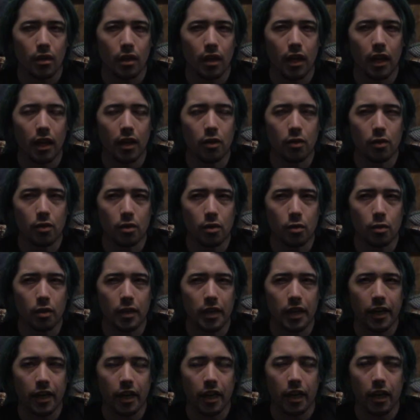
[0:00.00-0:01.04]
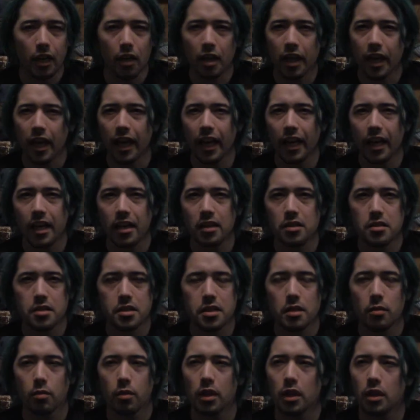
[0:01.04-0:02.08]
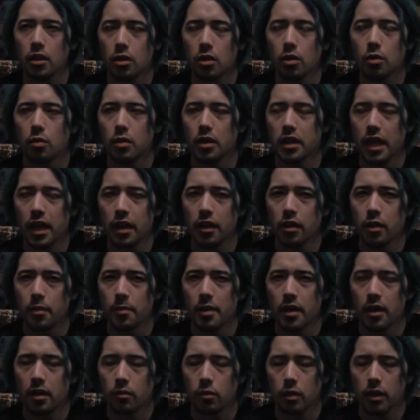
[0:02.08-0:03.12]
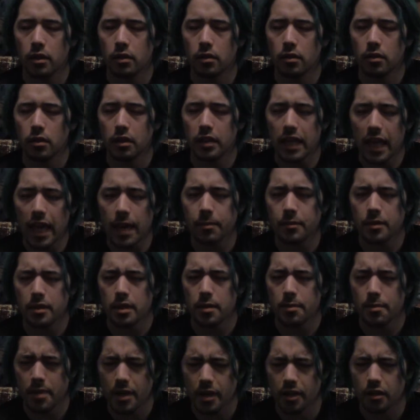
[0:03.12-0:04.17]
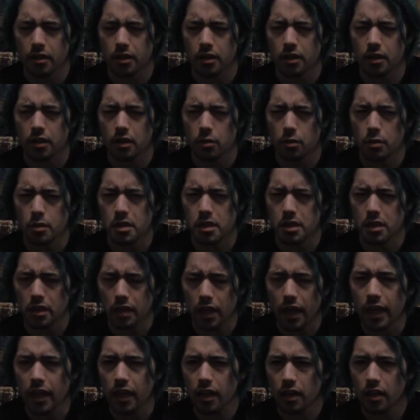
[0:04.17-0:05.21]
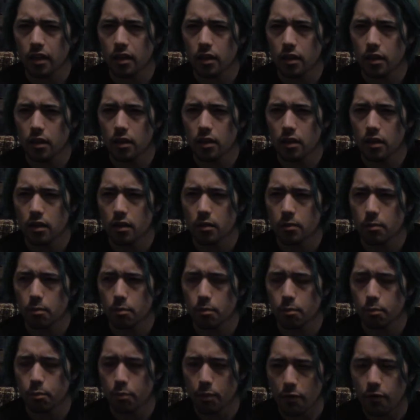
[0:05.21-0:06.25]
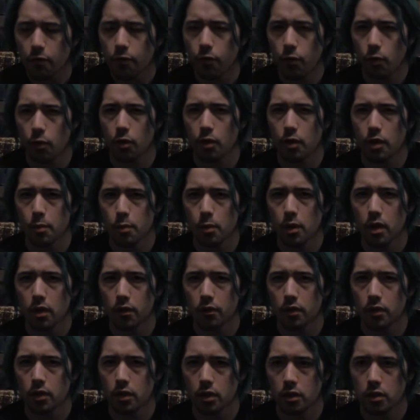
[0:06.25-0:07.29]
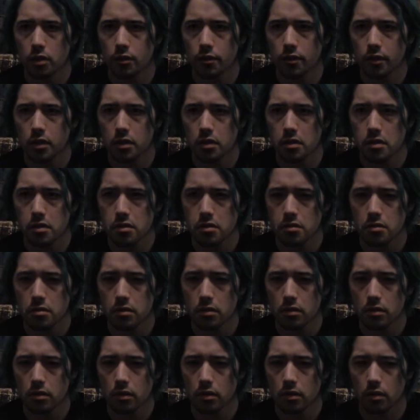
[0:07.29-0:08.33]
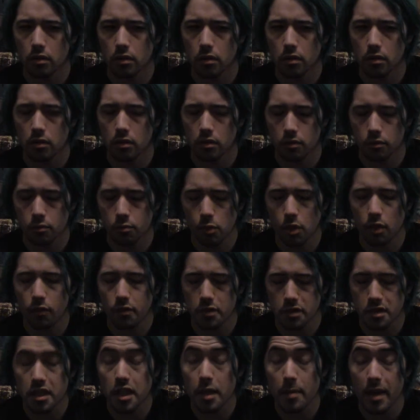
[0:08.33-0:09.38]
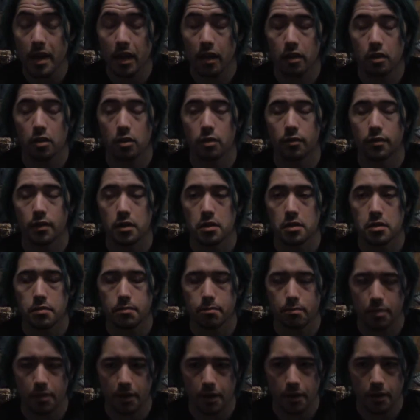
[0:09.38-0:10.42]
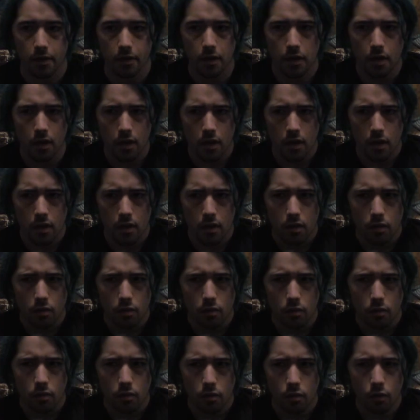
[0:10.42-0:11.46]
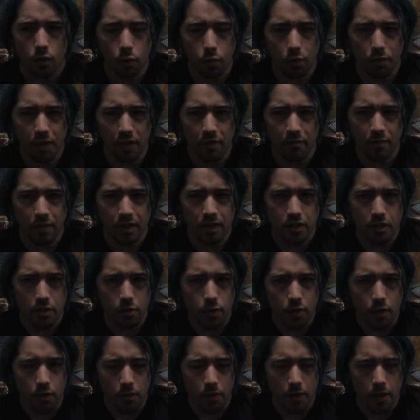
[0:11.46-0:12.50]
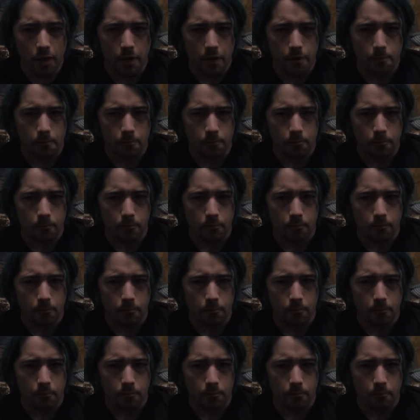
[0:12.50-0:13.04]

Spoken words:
I don't know what. Okay, I can't say what I know what what Captain America was like before the Marvel Universe, or Marvel Cinematic Universe, but with what they've been doing with him,